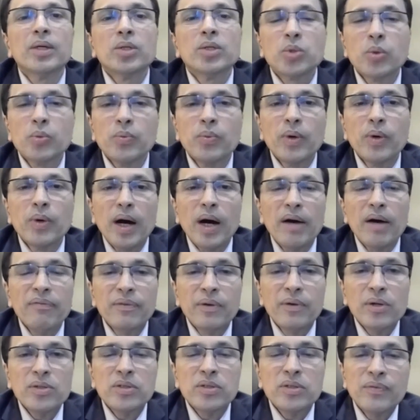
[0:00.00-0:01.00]
So our
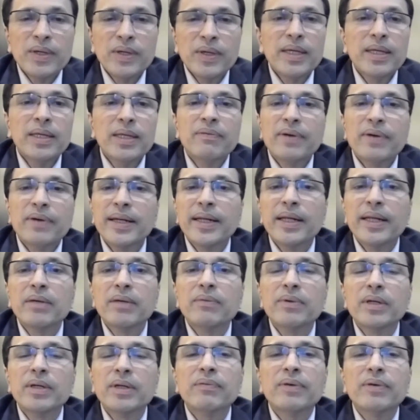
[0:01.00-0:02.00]
philosophy in frontline
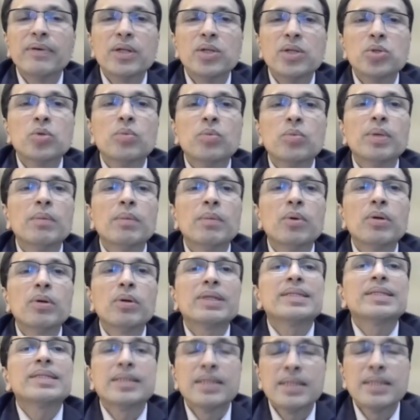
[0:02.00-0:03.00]
equity fund is to be more
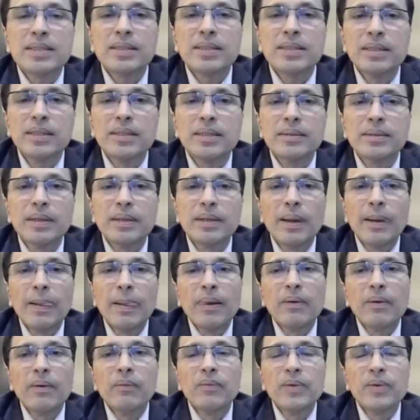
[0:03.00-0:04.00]
consistent
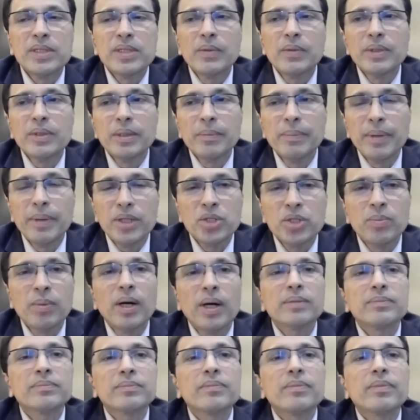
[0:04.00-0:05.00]
vis-a-vis the
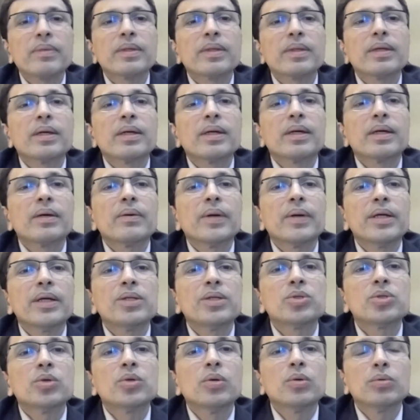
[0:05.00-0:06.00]
benchmark,
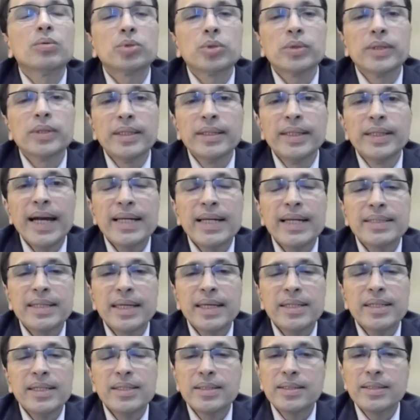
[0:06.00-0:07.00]
right? So in that
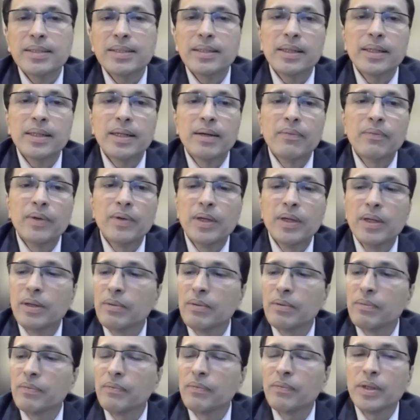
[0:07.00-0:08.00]
sense,
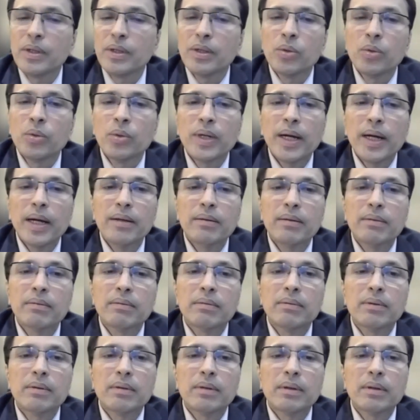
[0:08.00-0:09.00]
we look at,
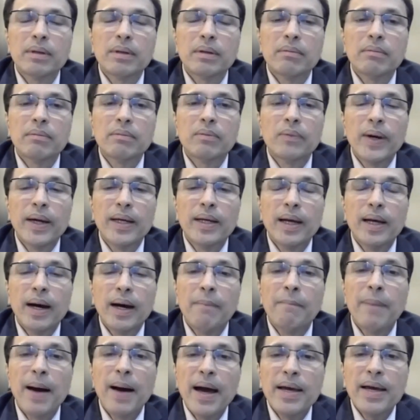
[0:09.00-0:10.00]
while
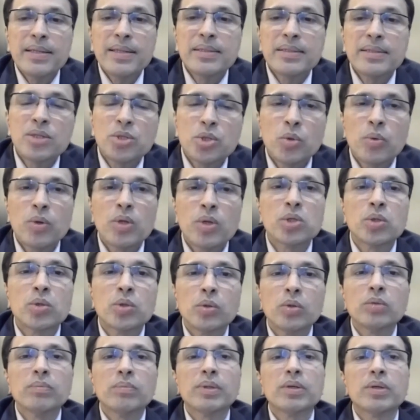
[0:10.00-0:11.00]
our bias is towards
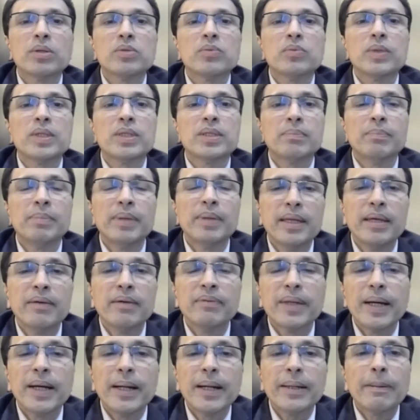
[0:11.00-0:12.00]
growth because we
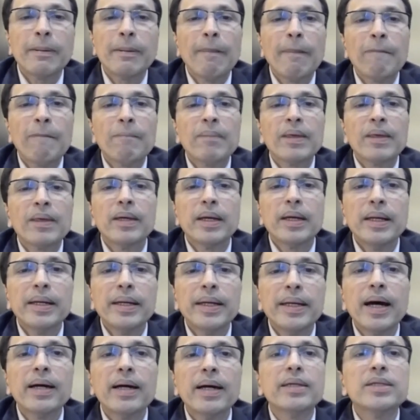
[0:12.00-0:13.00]
believe that
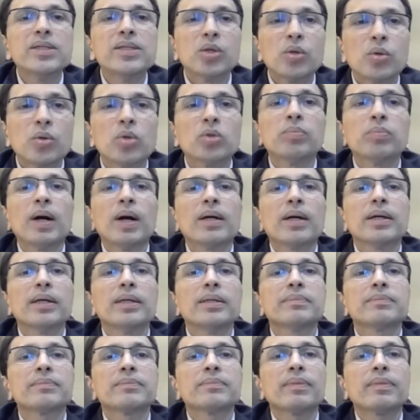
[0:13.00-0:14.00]
India is a growth market,